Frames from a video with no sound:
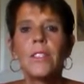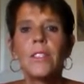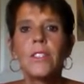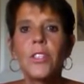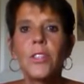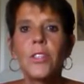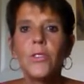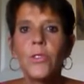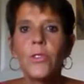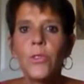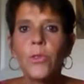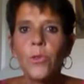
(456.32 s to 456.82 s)

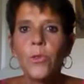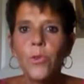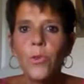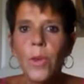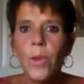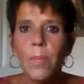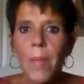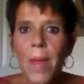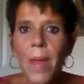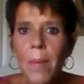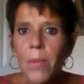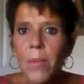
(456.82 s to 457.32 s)
to
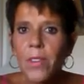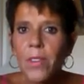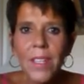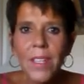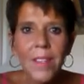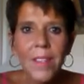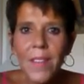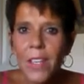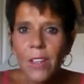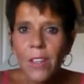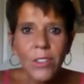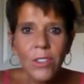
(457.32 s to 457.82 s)
remember
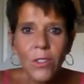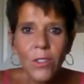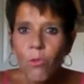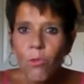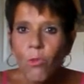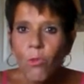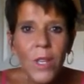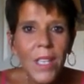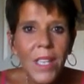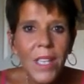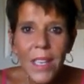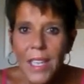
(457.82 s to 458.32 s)
that there is a
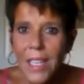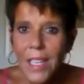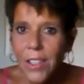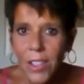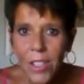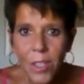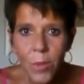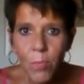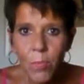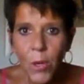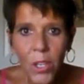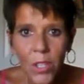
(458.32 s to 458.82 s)
really
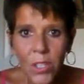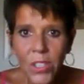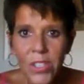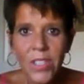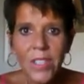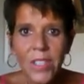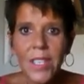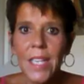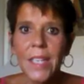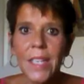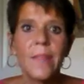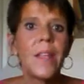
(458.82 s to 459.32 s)
good
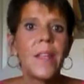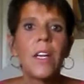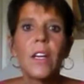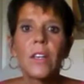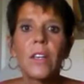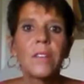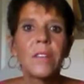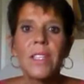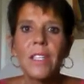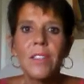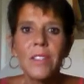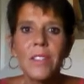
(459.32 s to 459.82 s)
person in
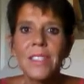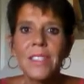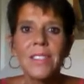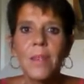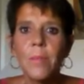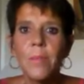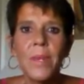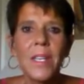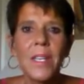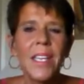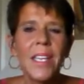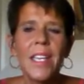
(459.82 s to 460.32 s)
there. There is
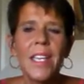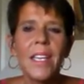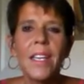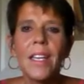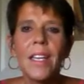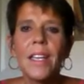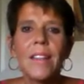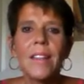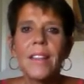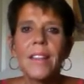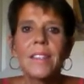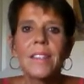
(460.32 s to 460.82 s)
somebody
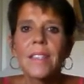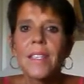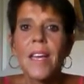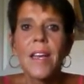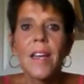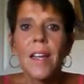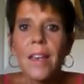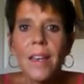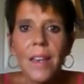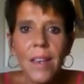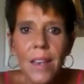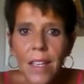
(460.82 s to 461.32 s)
that's
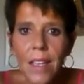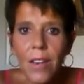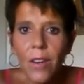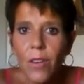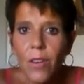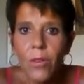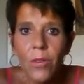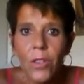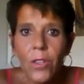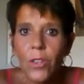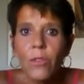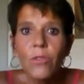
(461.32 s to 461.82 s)
got, you
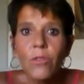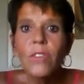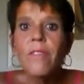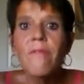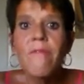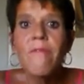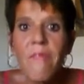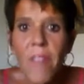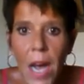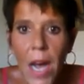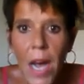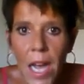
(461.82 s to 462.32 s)
know, you're
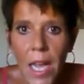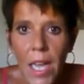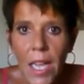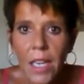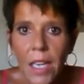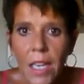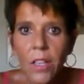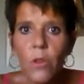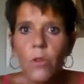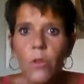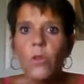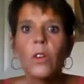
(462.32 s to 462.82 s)
divine.
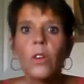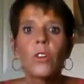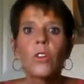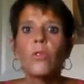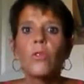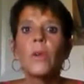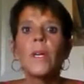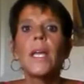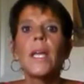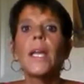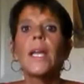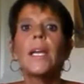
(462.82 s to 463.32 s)
You were
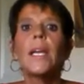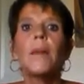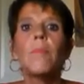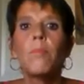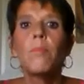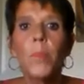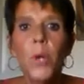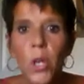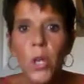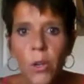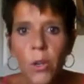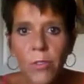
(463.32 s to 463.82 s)
created
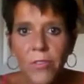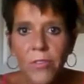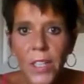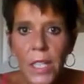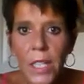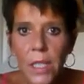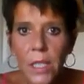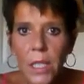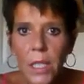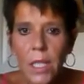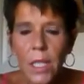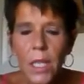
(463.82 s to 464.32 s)

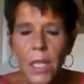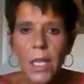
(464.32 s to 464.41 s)
perfect.